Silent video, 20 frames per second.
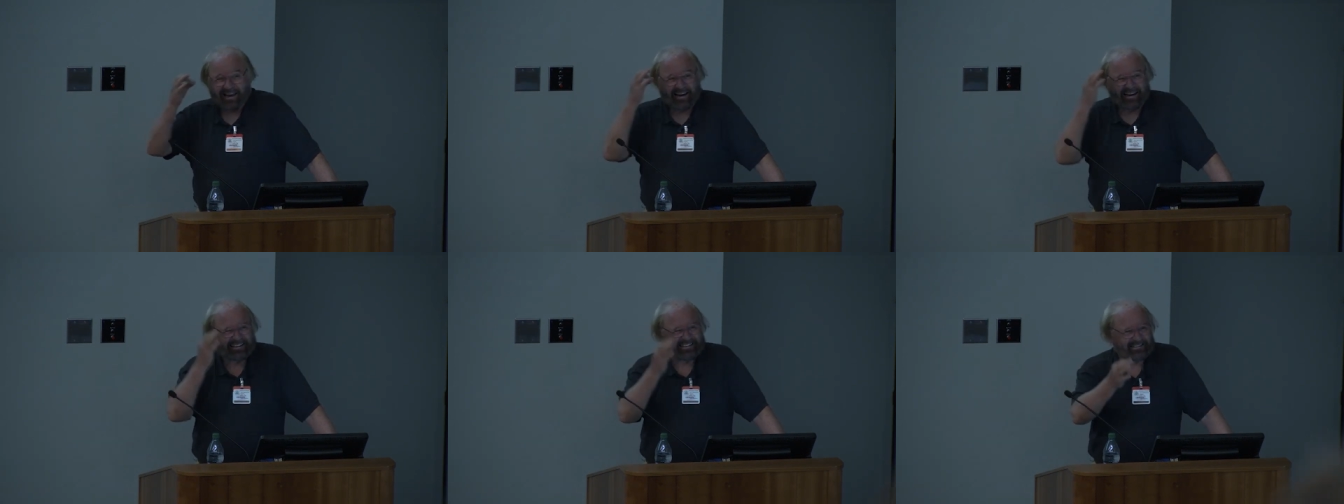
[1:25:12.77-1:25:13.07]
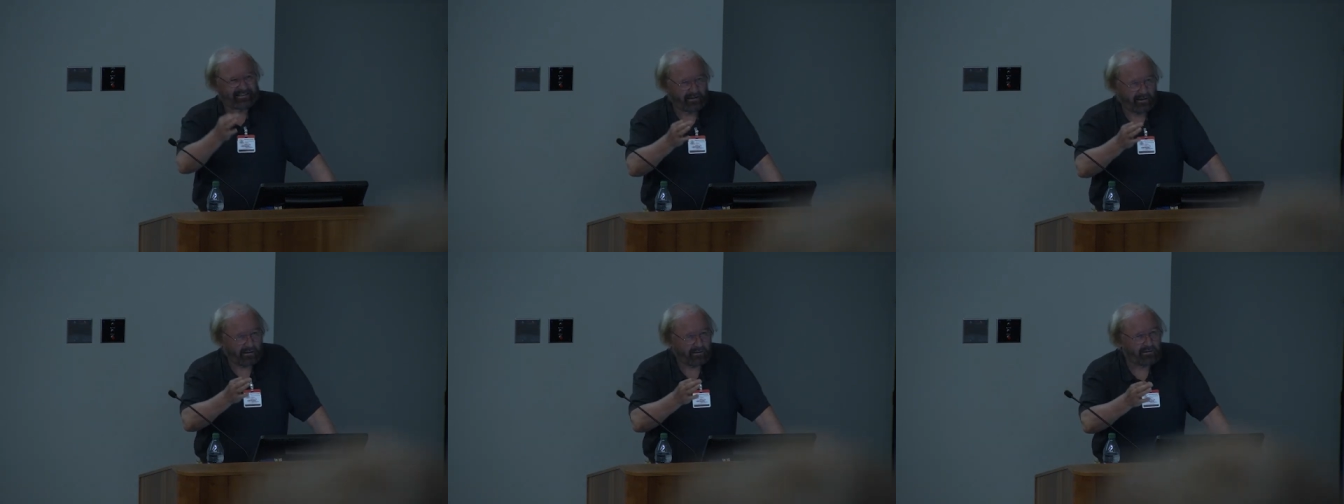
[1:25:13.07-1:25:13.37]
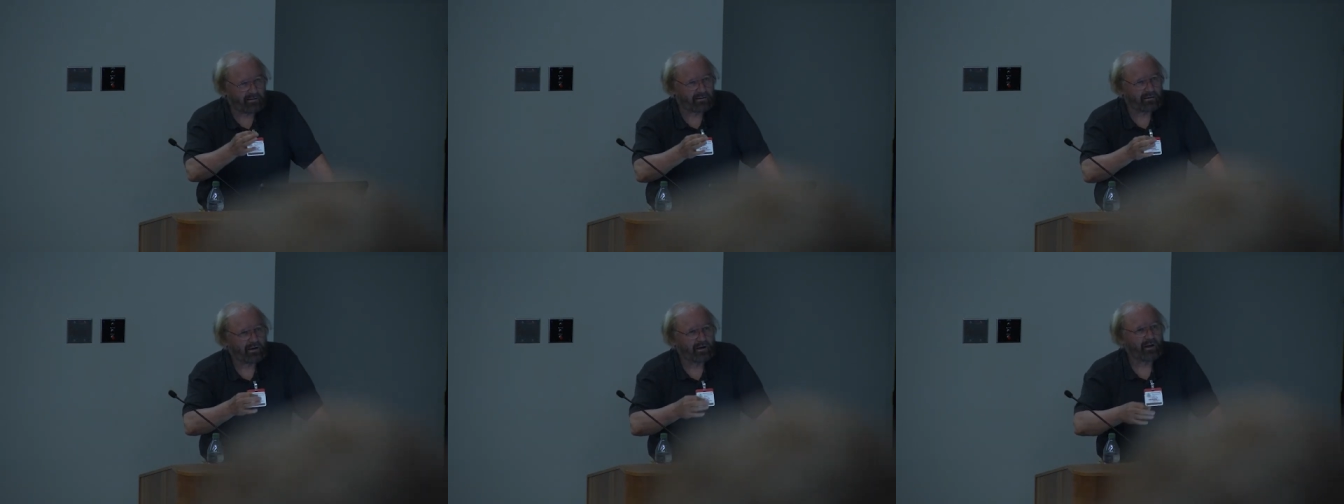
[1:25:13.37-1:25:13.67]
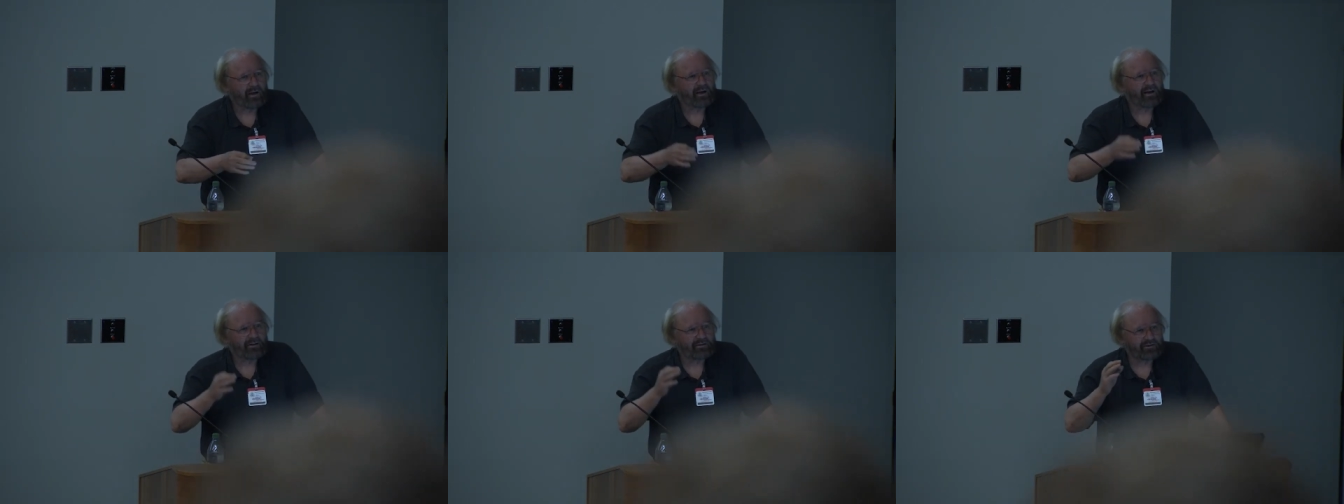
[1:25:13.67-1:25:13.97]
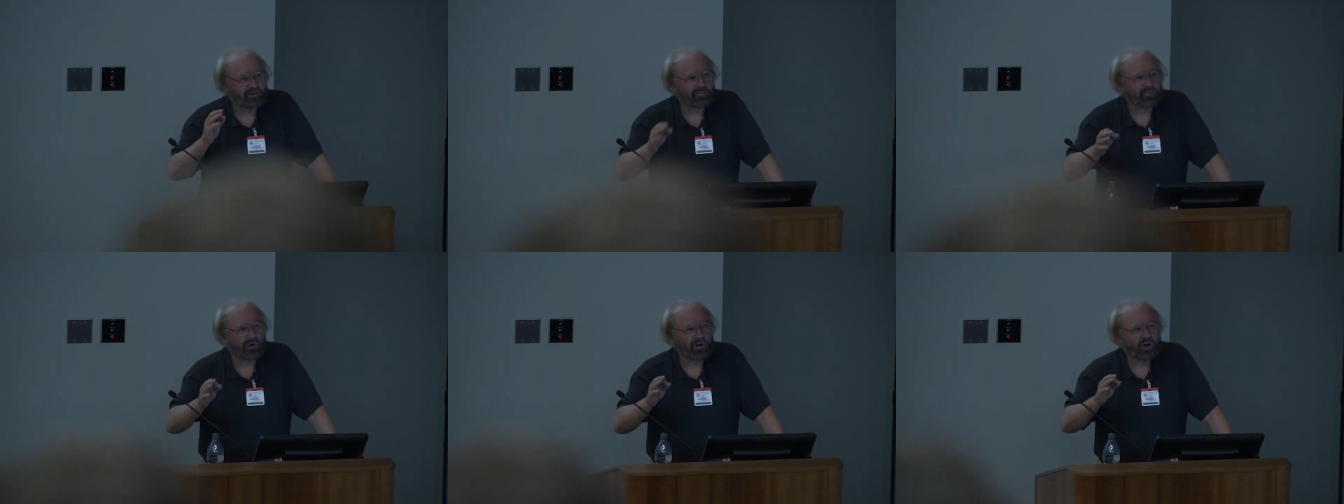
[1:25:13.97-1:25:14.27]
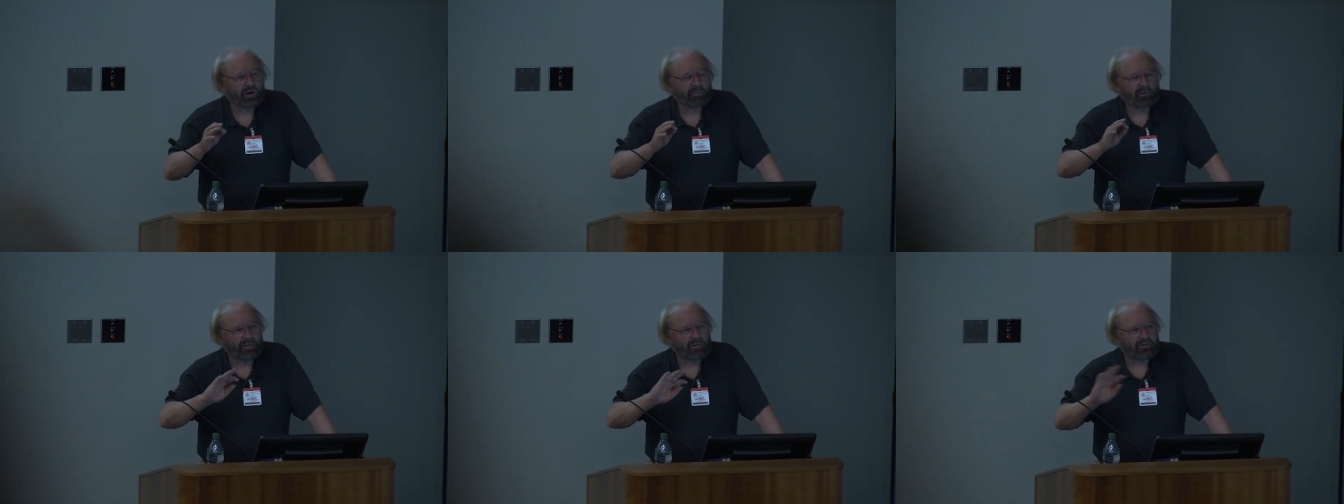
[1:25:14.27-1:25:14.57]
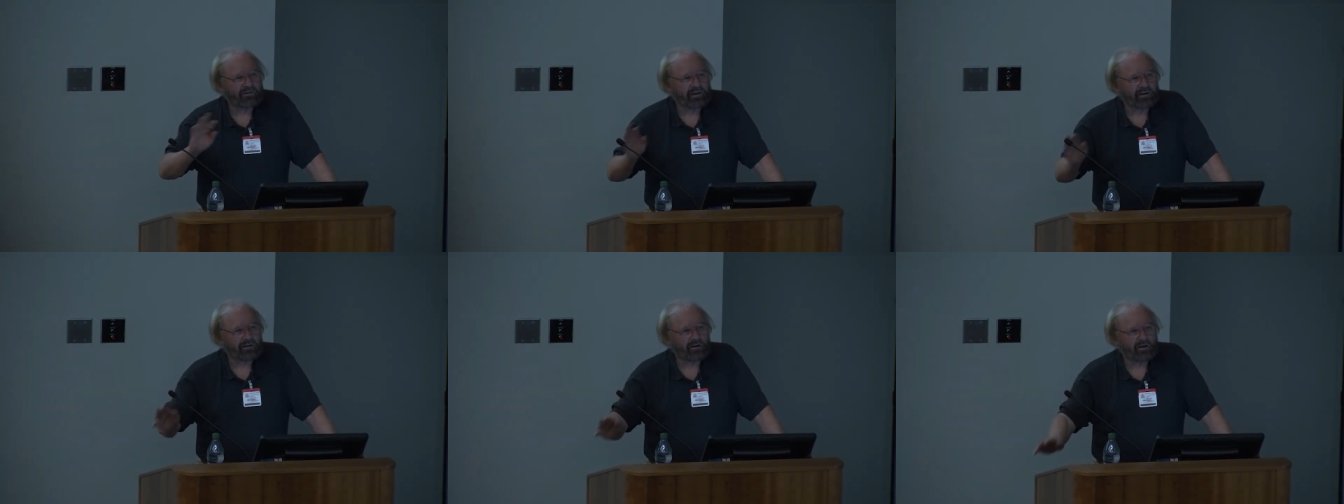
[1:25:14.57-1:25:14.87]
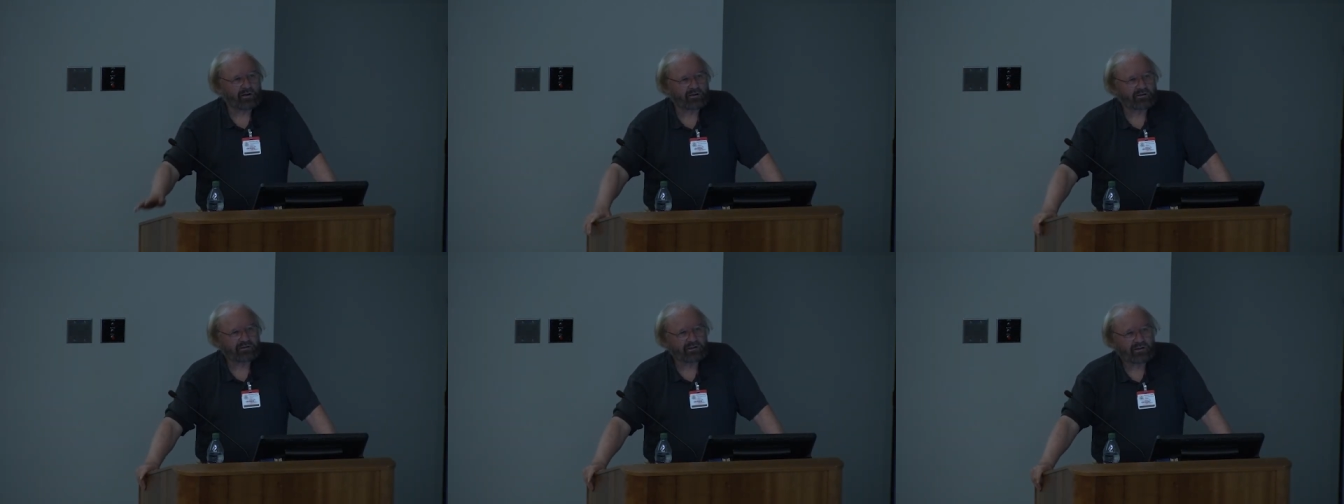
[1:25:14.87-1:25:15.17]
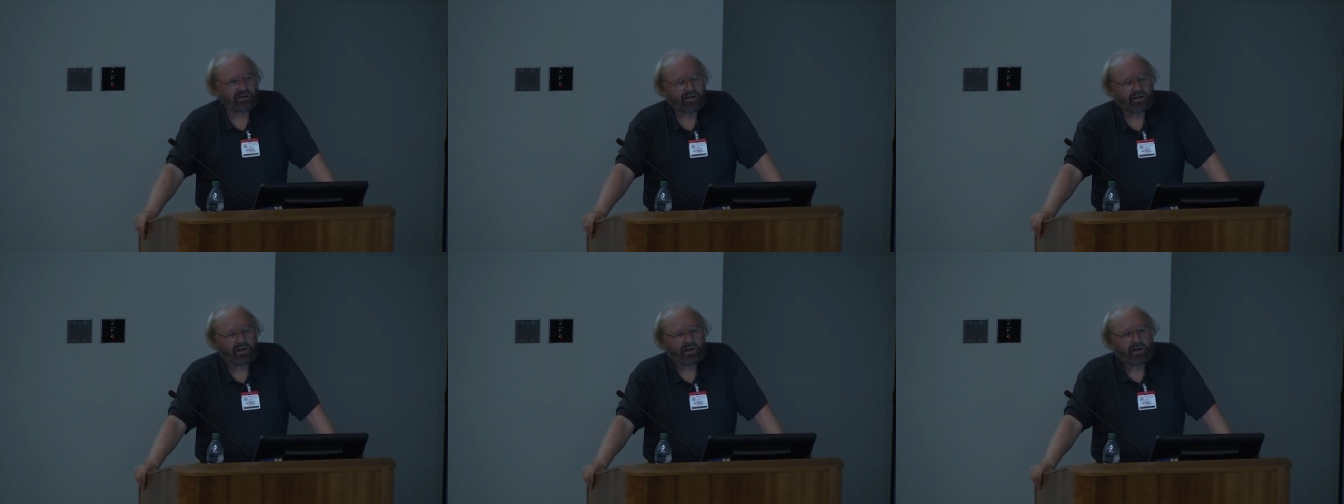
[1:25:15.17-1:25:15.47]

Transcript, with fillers: Excellent, superb on the technology.